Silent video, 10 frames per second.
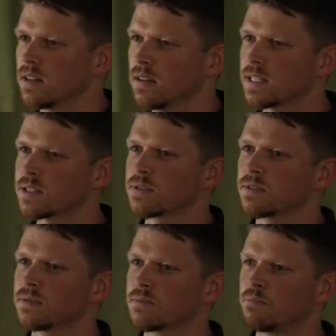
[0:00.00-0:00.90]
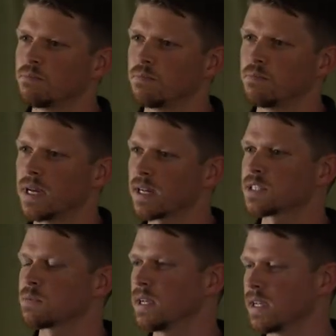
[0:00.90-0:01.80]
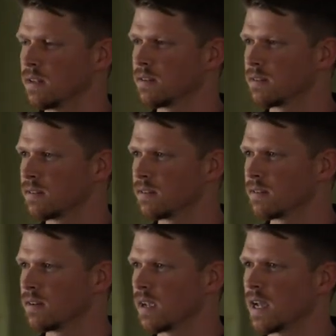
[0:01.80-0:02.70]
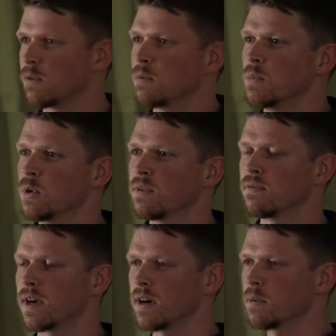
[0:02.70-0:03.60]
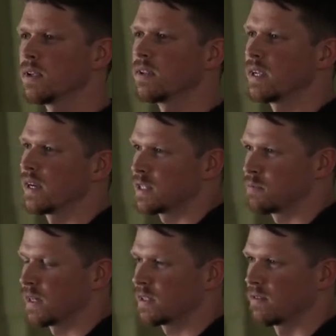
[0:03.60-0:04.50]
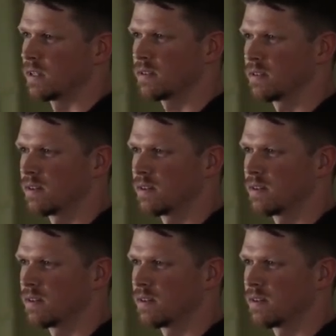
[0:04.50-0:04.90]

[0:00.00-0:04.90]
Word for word: Let's pick a speed and remove the variability aspect of it